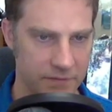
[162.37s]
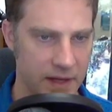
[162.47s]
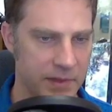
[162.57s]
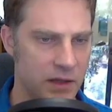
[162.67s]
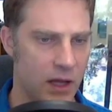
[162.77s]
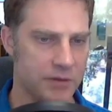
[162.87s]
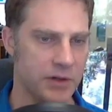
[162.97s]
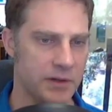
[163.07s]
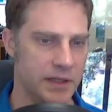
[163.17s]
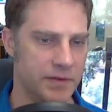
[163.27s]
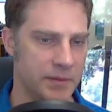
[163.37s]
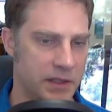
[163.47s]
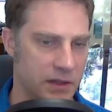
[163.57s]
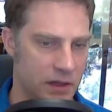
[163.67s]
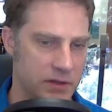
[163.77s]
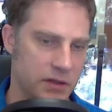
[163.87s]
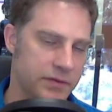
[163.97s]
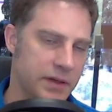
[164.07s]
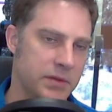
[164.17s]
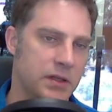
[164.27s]
family law attorney, family law attorney,
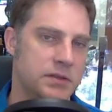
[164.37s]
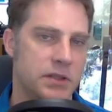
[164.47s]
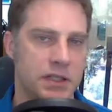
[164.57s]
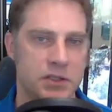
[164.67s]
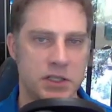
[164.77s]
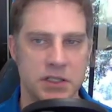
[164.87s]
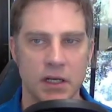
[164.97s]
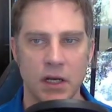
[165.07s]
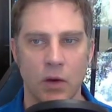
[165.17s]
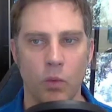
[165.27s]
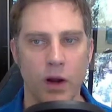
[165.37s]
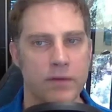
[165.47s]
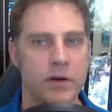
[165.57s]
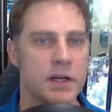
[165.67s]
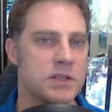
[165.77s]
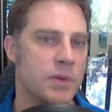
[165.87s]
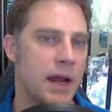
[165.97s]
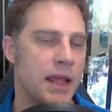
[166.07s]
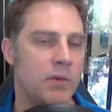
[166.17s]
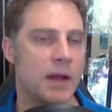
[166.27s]
family law attorney. Just whatever is
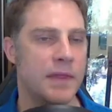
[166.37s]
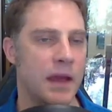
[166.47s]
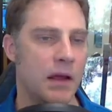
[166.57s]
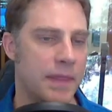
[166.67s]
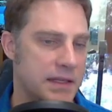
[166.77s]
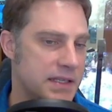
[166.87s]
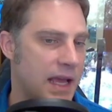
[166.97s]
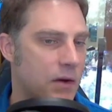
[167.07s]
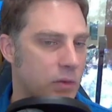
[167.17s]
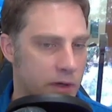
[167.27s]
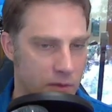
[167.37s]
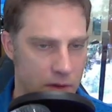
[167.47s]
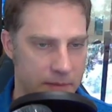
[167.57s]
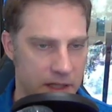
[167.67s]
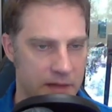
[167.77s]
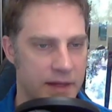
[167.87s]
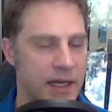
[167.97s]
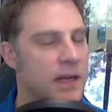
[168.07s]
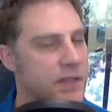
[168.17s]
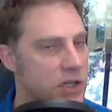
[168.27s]
ranking right there, that's the category you want to be in.
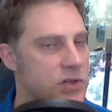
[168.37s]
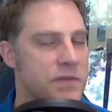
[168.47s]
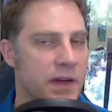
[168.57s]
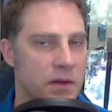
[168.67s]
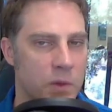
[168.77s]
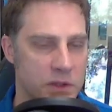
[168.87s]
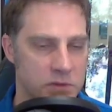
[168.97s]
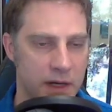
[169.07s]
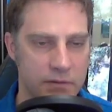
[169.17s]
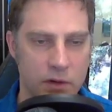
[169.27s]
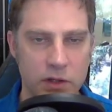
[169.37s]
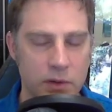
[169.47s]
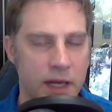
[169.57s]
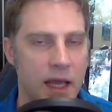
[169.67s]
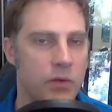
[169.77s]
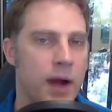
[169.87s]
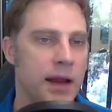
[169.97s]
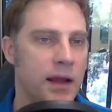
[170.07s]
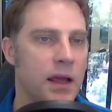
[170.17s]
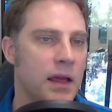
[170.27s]
That can have a huge effect on what you rank for. You can
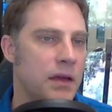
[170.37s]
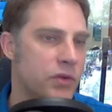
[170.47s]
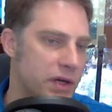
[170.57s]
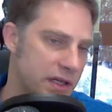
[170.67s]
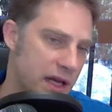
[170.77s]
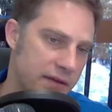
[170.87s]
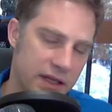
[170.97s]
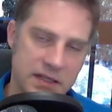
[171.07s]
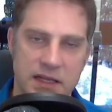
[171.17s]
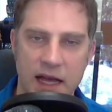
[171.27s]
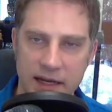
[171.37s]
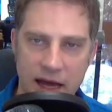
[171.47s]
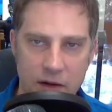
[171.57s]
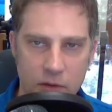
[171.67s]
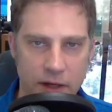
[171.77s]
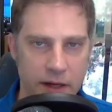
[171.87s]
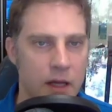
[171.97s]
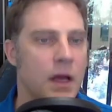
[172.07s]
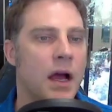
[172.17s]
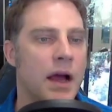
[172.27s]
rank if you're in kind of like a side category,
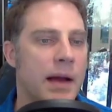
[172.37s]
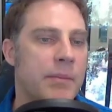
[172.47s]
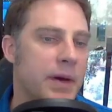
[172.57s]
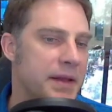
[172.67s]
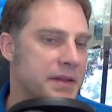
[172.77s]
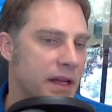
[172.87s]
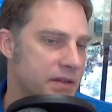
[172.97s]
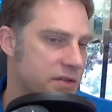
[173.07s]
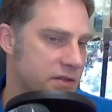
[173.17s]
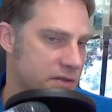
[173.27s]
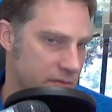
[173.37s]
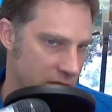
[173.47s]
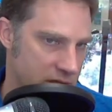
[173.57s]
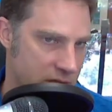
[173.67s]
but it's